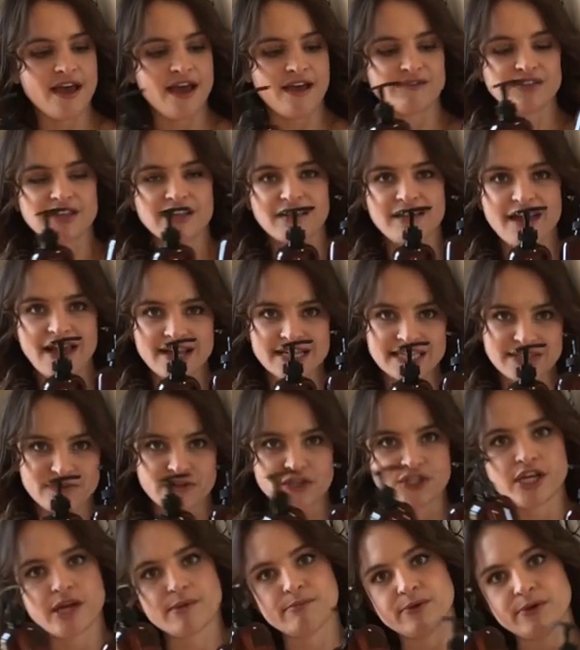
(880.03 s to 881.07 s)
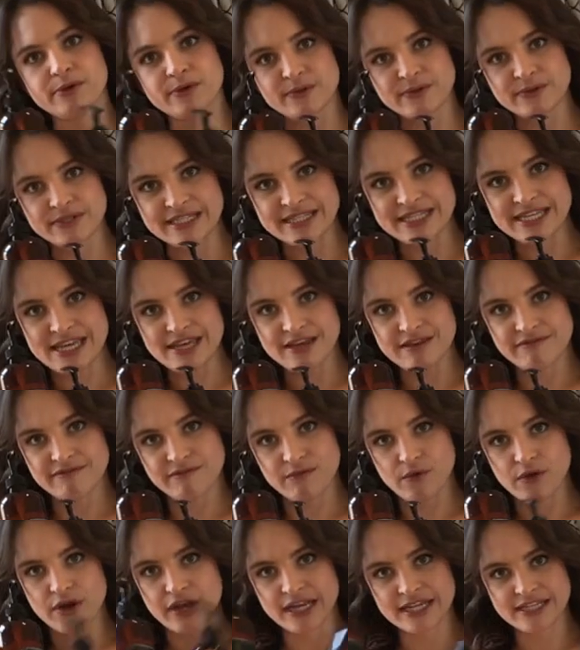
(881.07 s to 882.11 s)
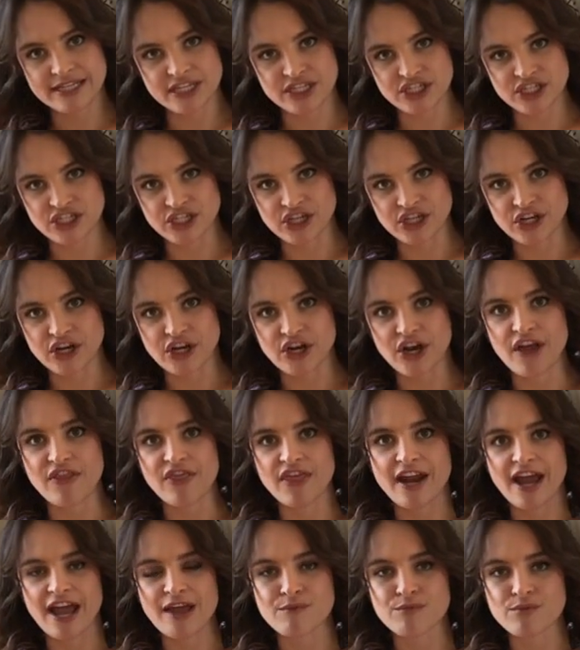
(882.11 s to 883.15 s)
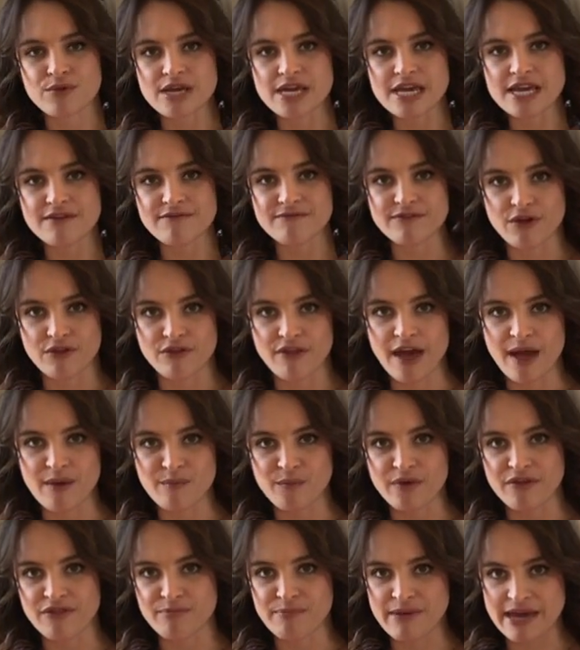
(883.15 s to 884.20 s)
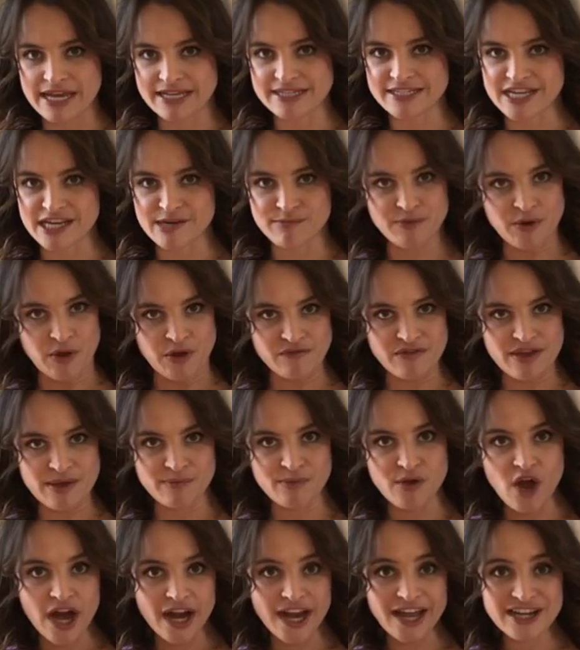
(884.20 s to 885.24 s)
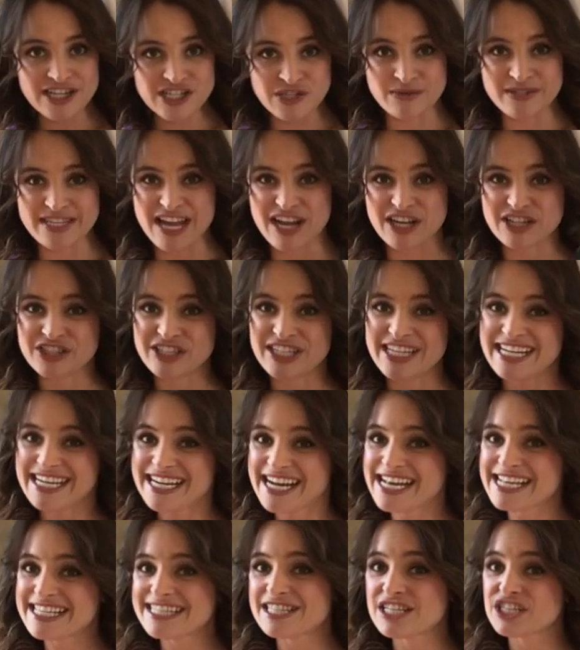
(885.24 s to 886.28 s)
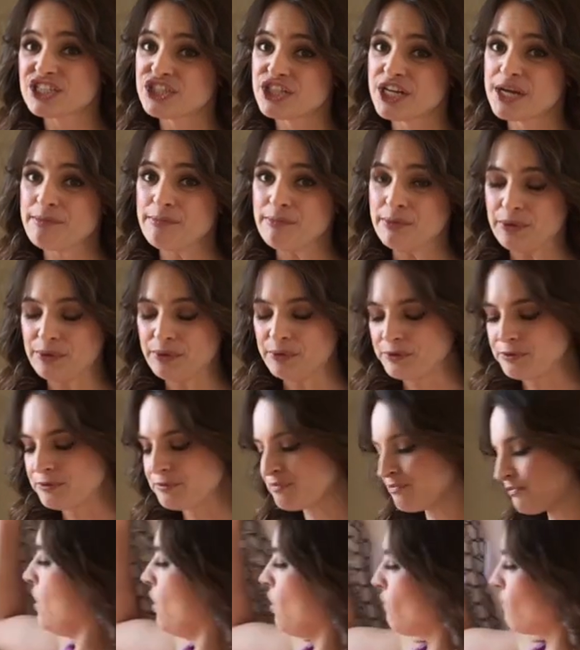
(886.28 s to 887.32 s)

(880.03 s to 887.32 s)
I have a little S for shampoo, C for conditioner, and then I refill them with Pantene Pro V products, so it's actually a nice shampoo.